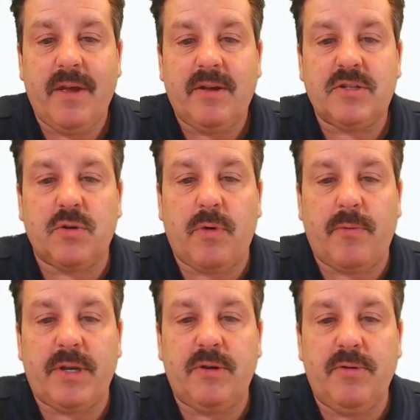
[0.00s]
So what we
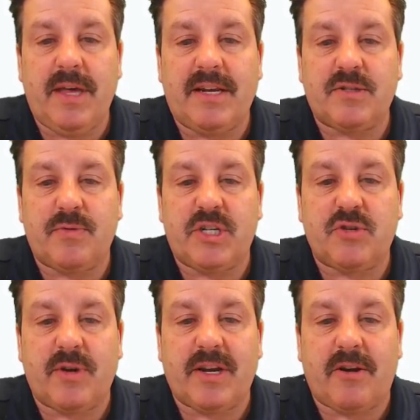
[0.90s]
do then is we
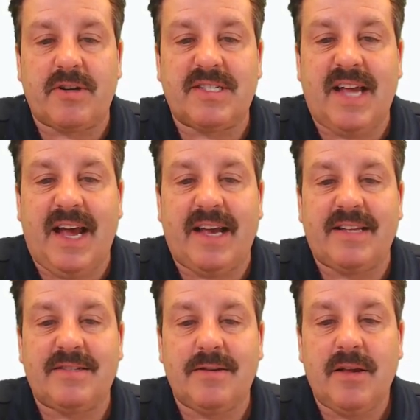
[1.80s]
shrink our
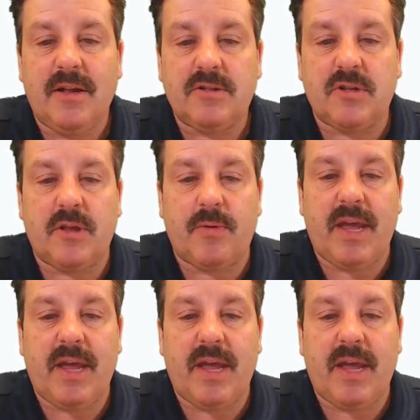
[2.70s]
designs so that we have